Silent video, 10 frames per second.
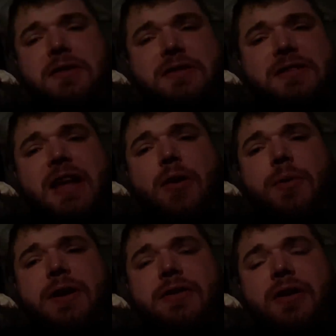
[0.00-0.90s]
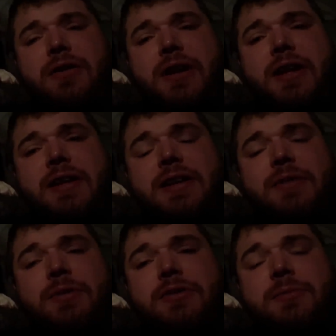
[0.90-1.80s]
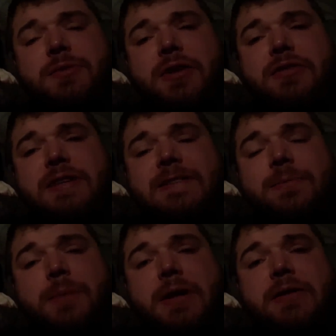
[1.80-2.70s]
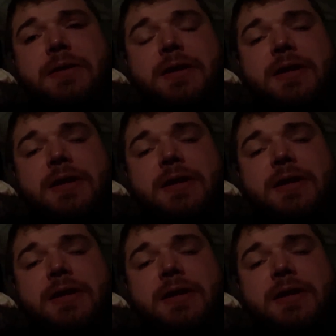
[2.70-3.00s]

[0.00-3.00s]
this is how we end our day. He runs upstairs, gets in bed,